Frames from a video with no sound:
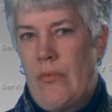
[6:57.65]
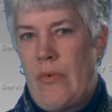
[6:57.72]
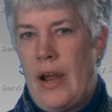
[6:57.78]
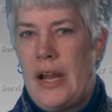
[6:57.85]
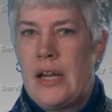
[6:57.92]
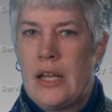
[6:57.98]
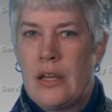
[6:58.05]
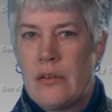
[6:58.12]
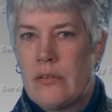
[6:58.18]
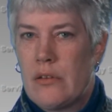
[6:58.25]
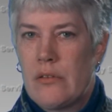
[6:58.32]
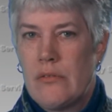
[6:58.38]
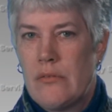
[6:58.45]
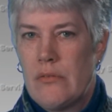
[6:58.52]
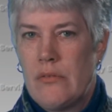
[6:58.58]

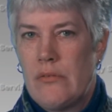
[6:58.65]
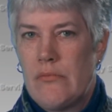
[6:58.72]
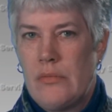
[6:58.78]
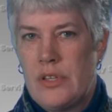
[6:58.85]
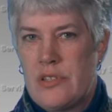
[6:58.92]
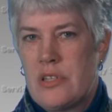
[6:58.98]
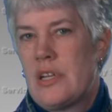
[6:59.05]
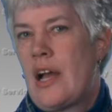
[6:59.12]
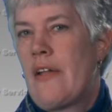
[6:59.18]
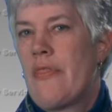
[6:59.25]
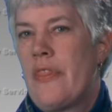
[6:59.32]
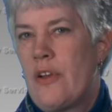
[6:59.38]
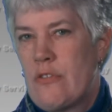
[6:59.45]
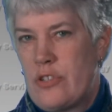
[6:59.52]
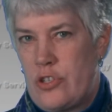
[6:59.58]
Writing is
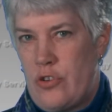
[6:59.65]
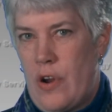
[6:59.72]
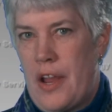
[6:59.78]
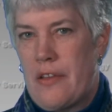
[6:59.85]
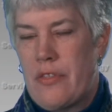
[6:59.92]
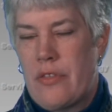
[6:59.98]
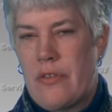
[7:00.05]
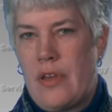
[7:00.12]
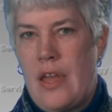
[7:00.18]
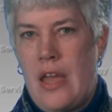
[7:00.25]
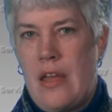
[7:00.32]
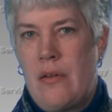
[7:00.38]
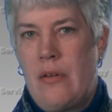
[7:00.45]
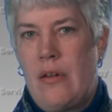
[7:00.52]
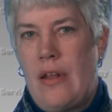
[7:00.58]
not their strength,
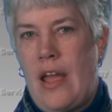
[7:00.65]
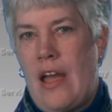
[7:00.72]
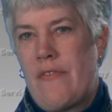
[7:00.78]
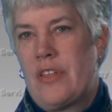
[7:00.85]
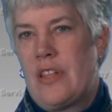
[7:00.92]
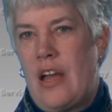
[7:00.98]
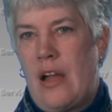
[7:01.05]
and having the